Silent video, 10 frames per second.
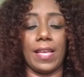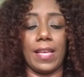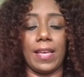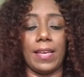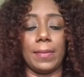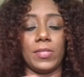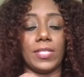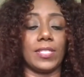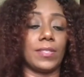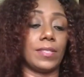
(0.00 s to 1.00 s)
I am
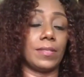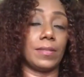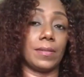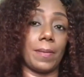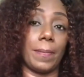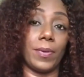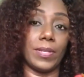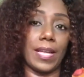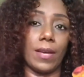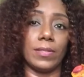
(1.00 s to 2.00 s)
just gonna
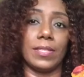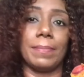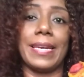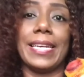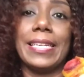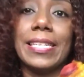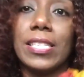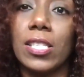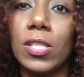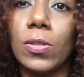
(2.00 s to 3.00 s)
pull out my
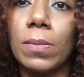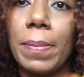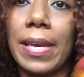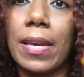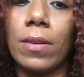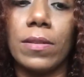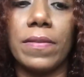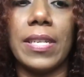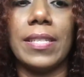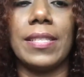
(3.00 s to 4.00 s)
toothpick out of
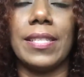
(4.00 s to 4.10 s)
it